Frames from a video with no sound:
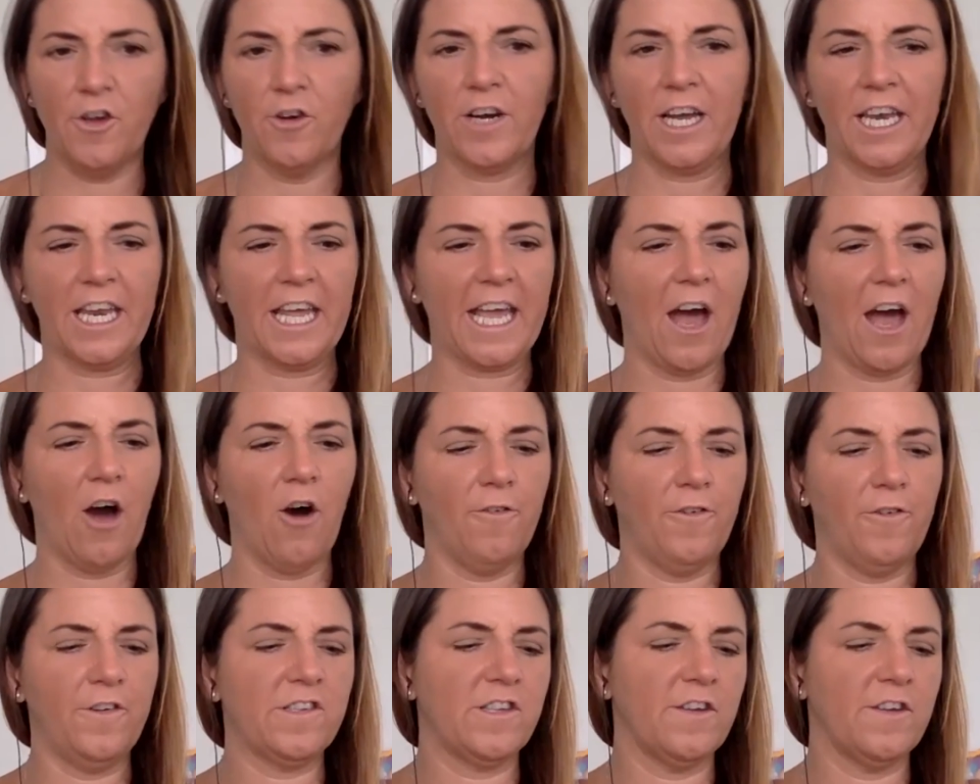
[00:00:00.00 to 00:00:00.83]
You're going to get
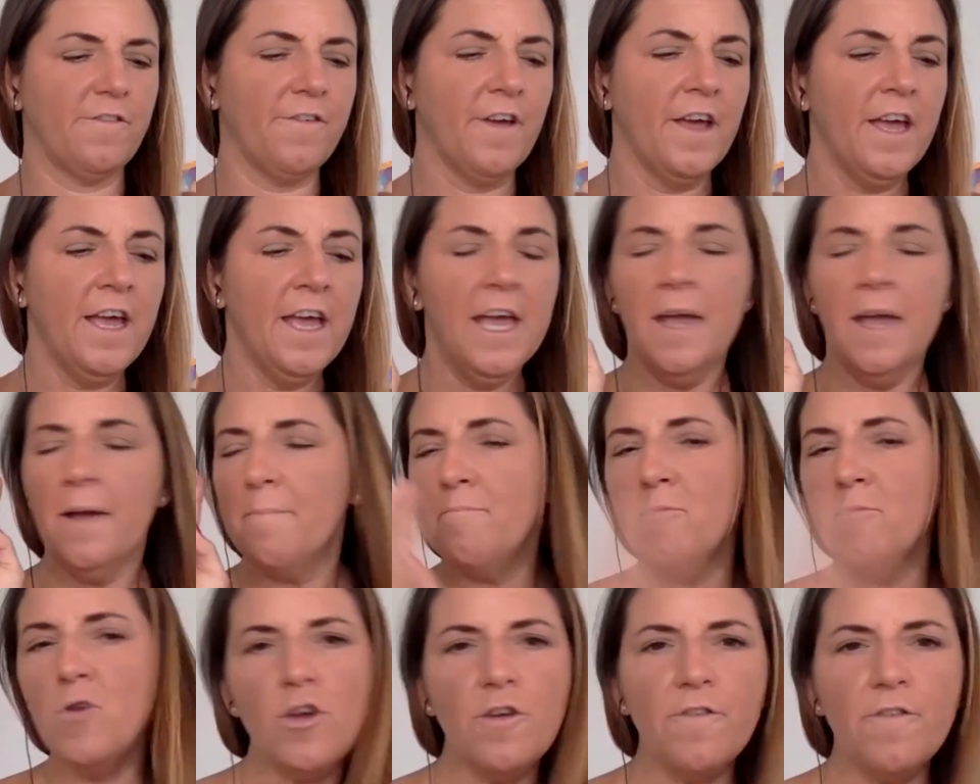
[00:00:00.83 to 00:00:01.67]
offers of
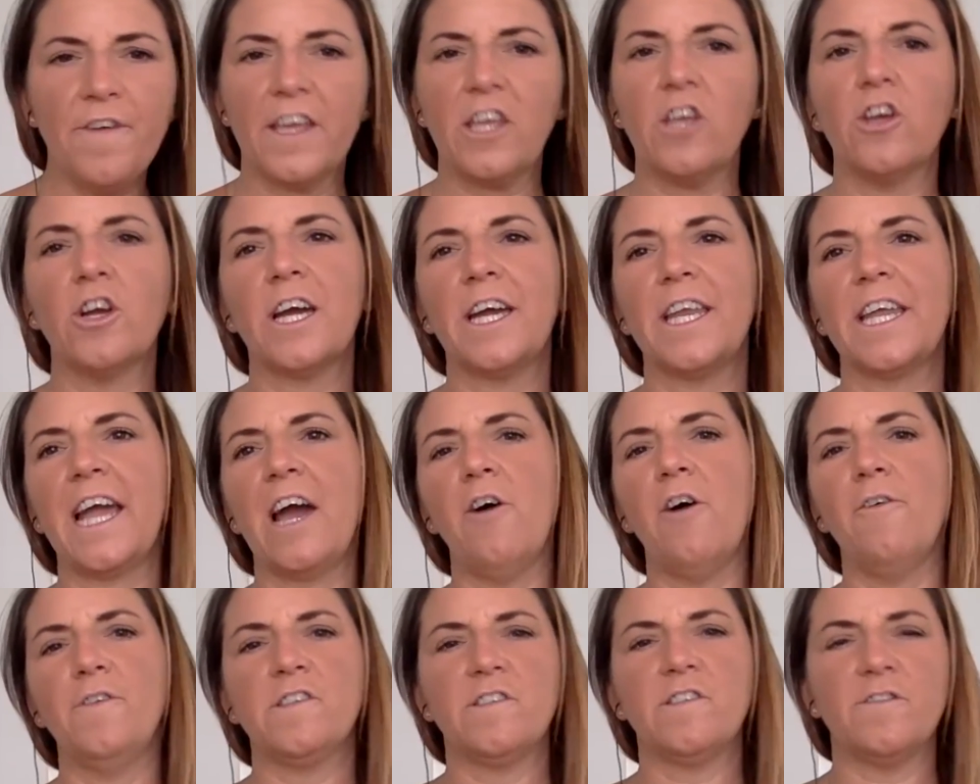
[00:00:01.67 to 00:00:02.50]
moving. You're going to
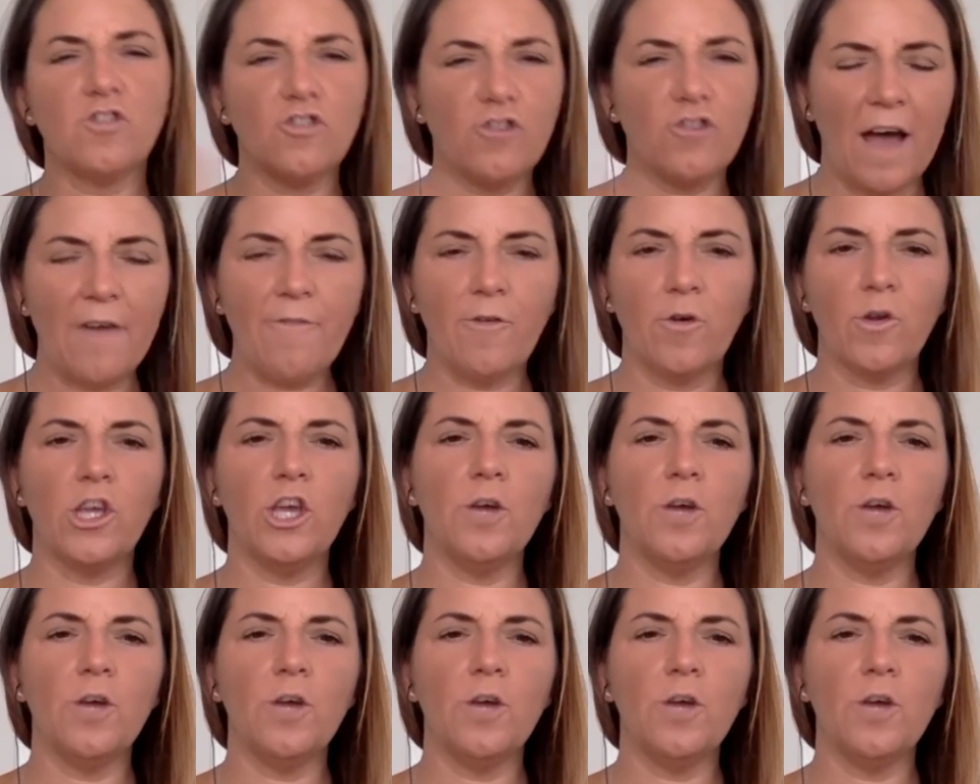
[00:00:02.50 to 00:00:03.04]
get offers of travel.